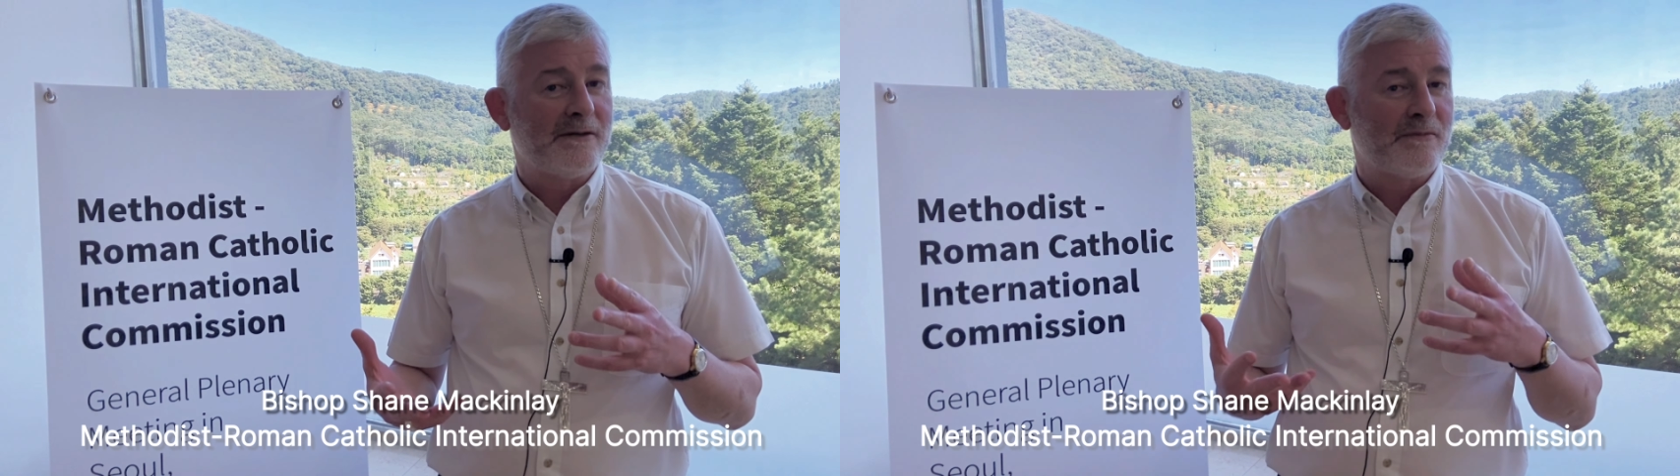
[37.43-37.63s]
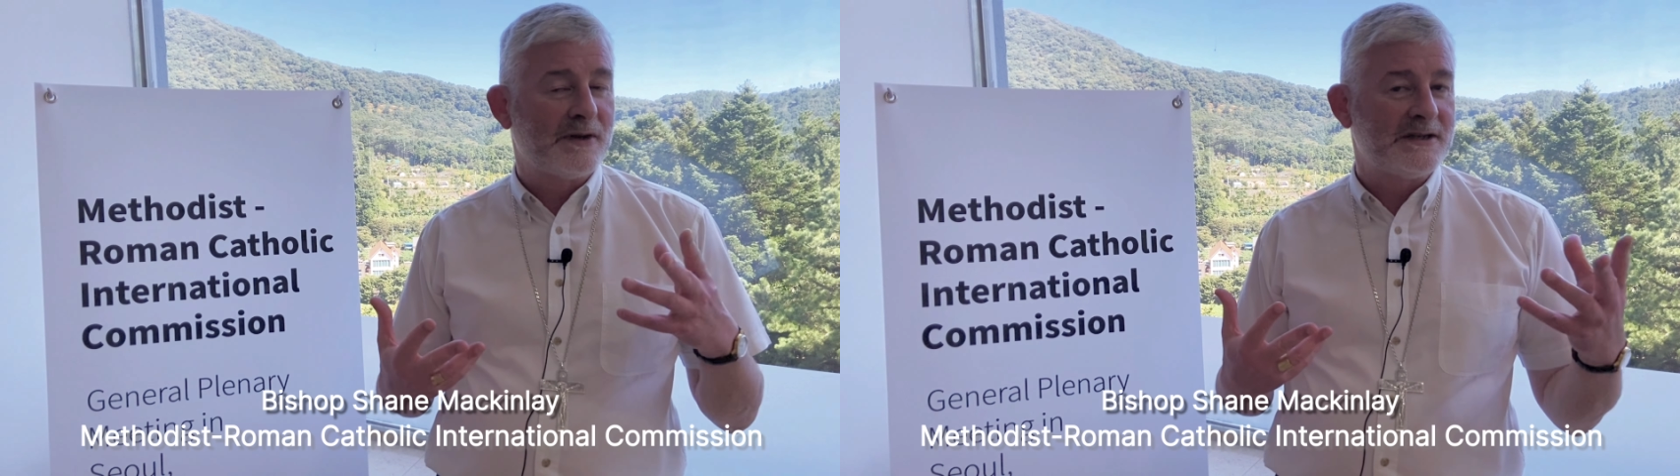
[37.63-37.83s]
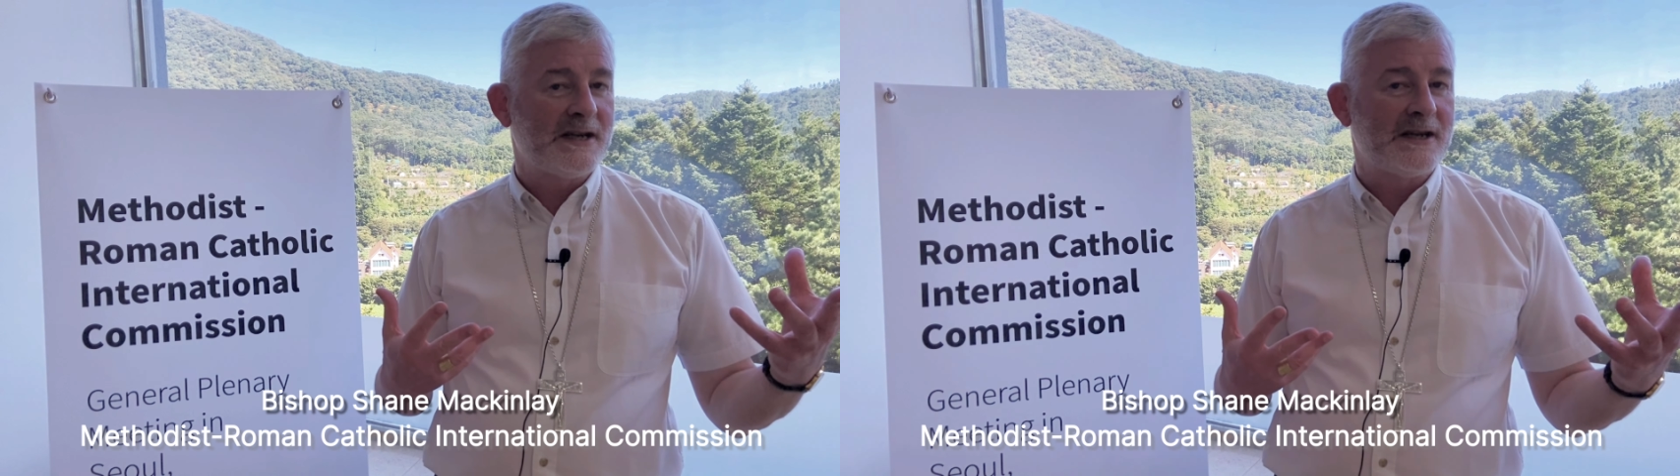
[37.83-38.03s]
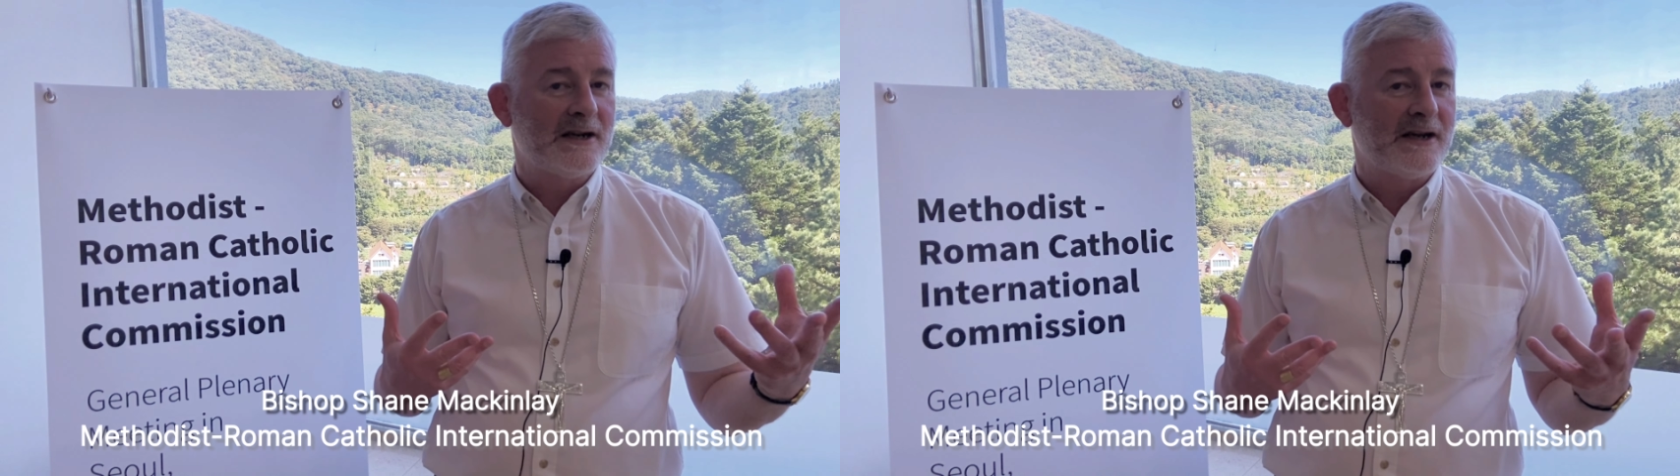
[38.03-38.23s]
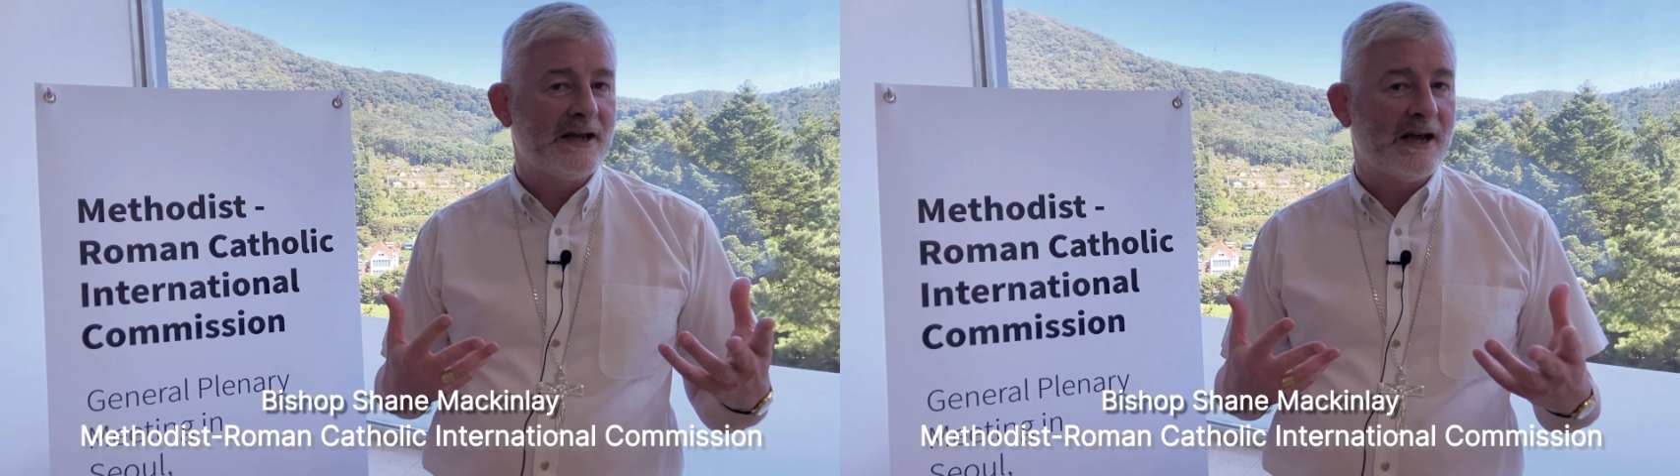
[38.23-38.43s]

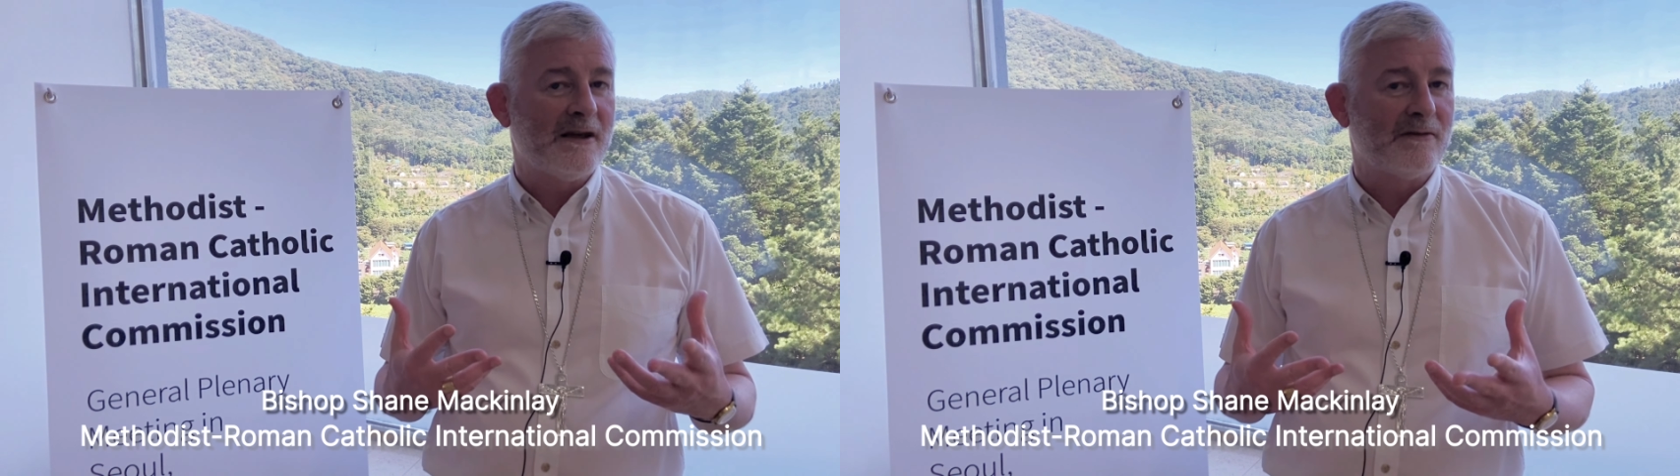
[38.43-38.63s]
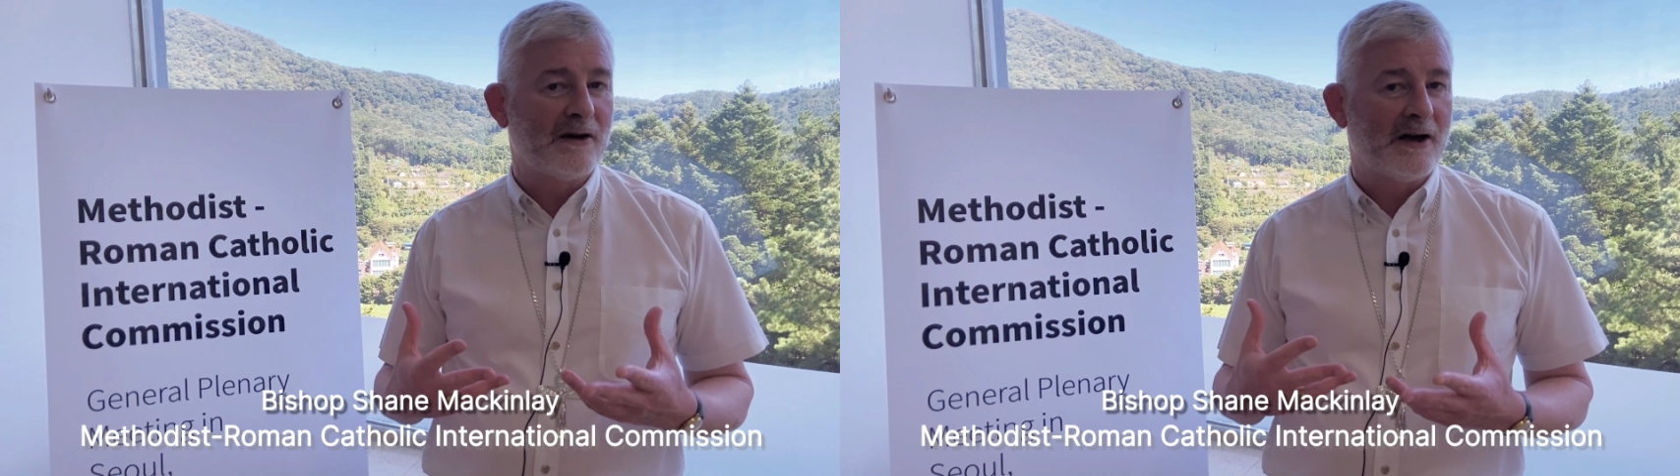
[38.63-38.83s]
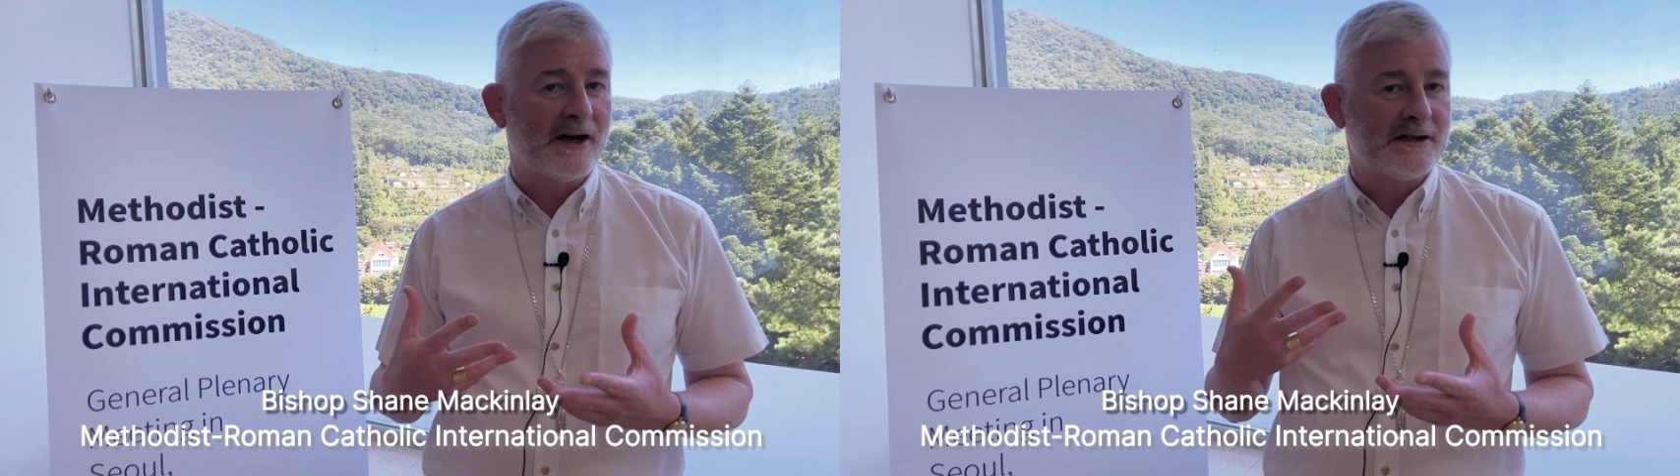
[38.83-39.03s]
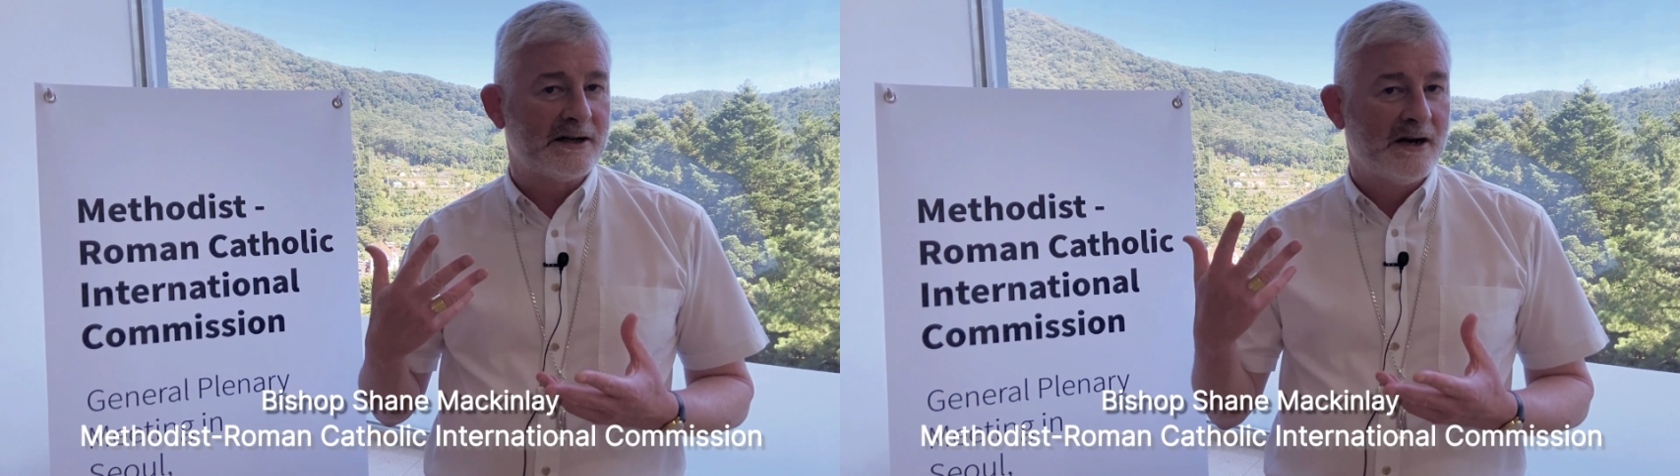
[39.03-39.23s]
particularly in the light